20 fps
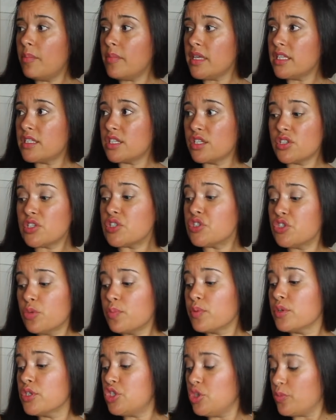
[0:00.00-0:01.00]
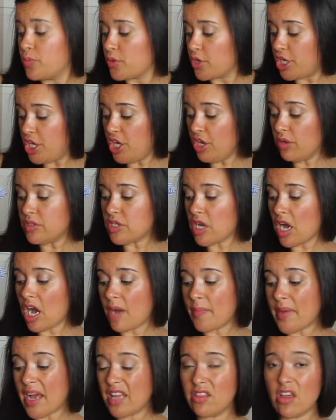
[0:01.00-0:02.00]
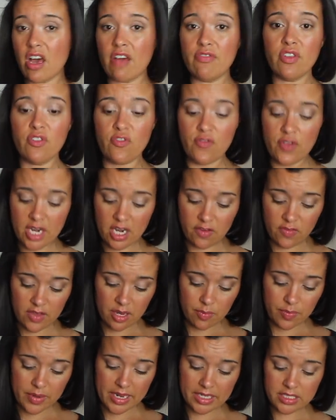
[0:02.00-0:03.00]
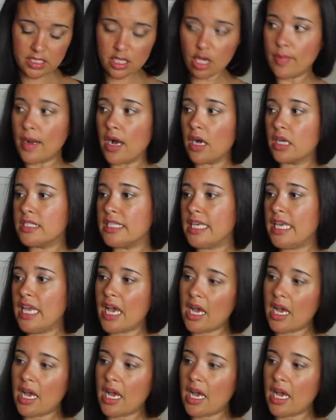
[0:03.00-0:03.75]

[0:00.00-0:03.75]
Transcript: It's a super, super cute top. I love the fit of it being so boxy.